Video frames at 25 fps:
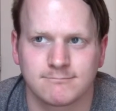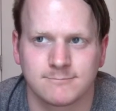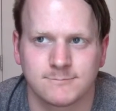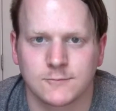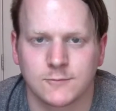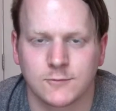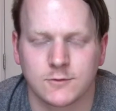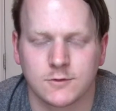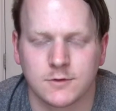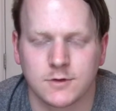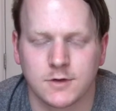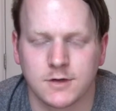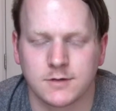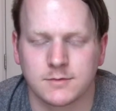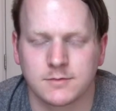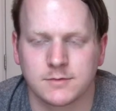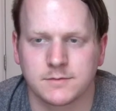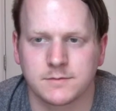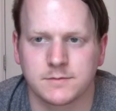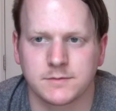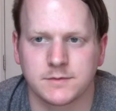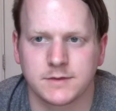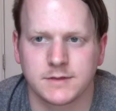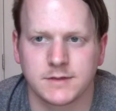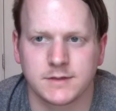
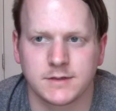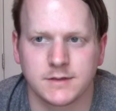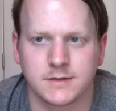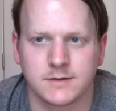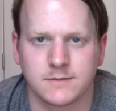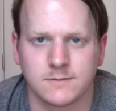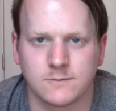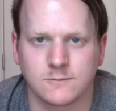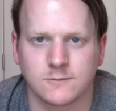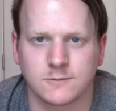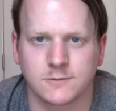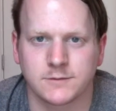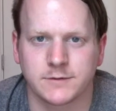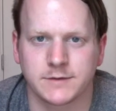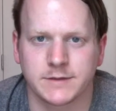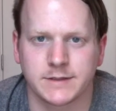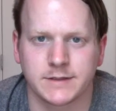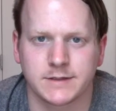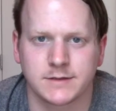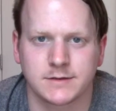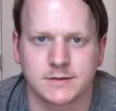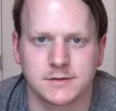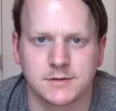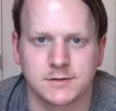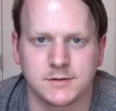Probably
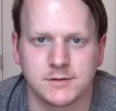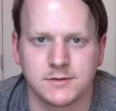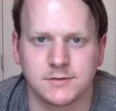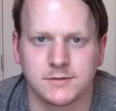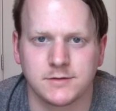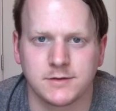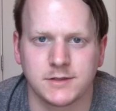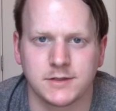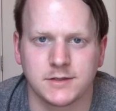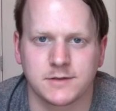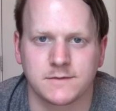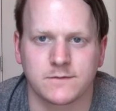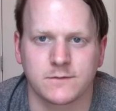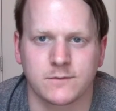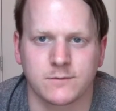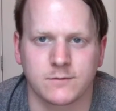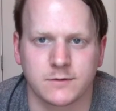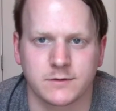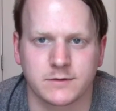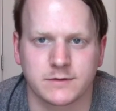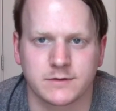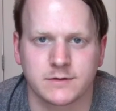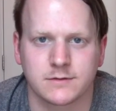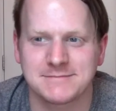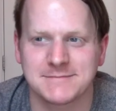warning too unique for
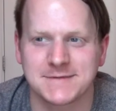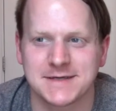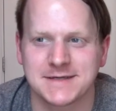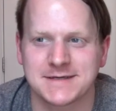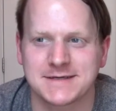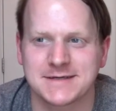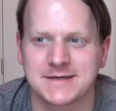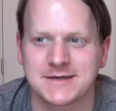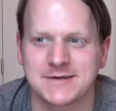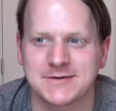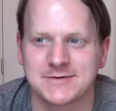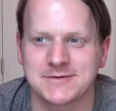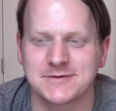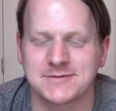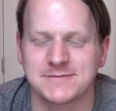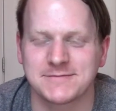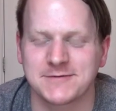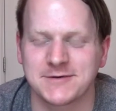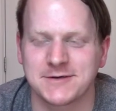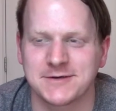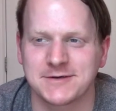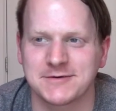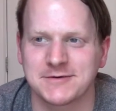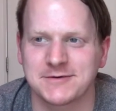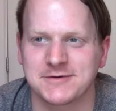words. That sounded
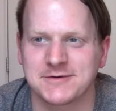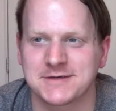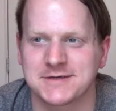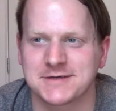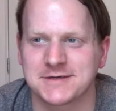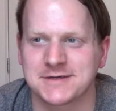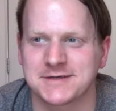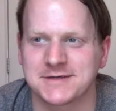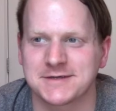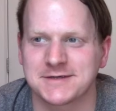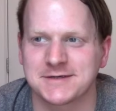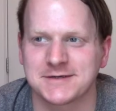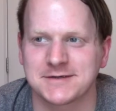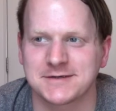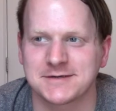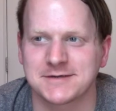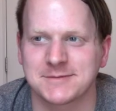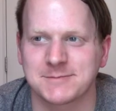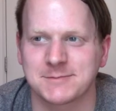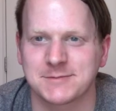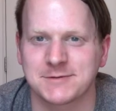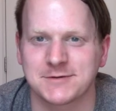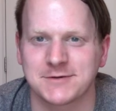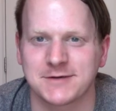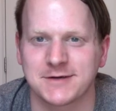very narcissistic.
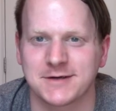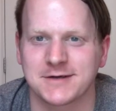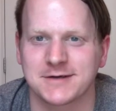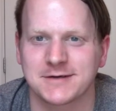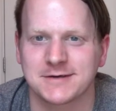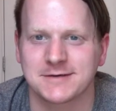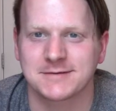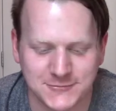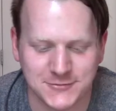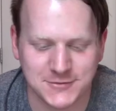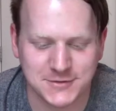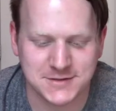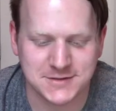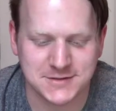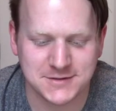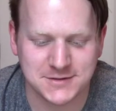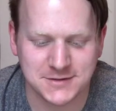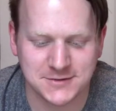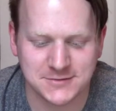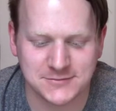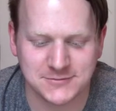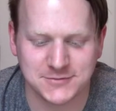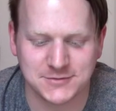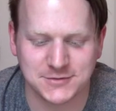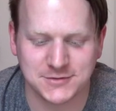I'm sorry. What
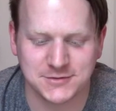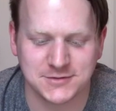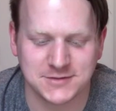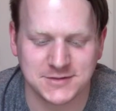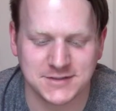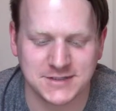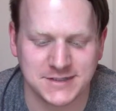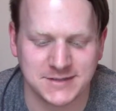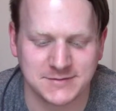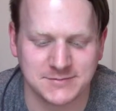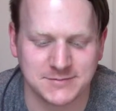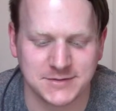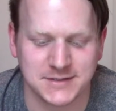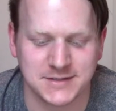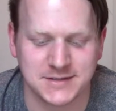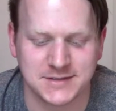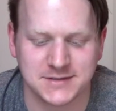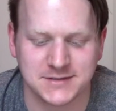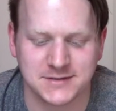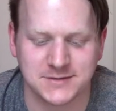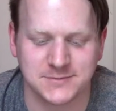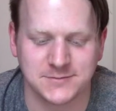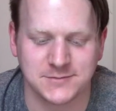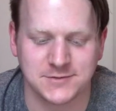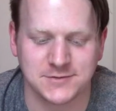song would you say best
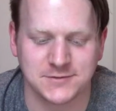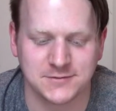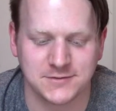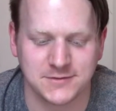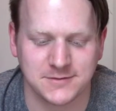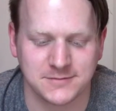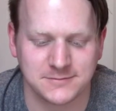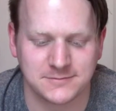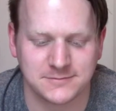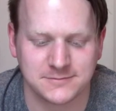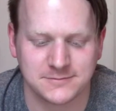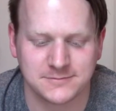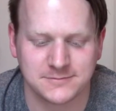sums you up?